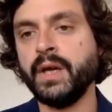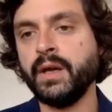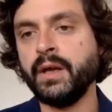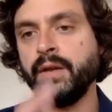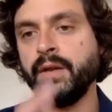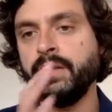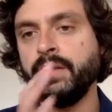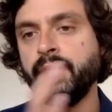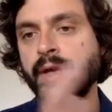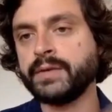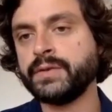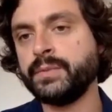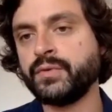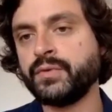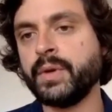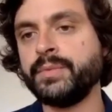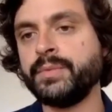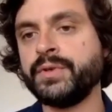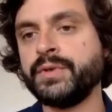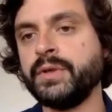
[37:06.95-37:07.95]
their
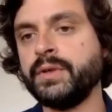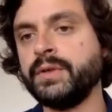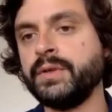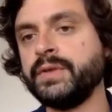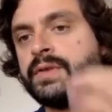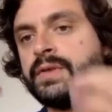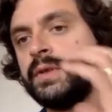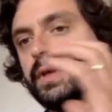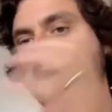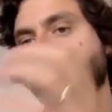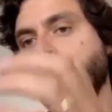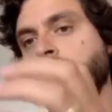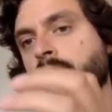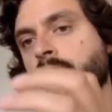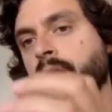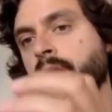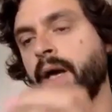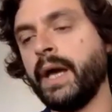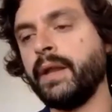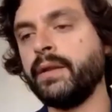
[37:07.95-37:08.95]
subscriptions
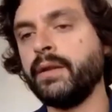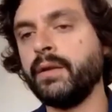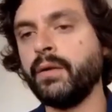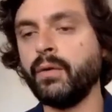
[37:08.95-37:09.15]
and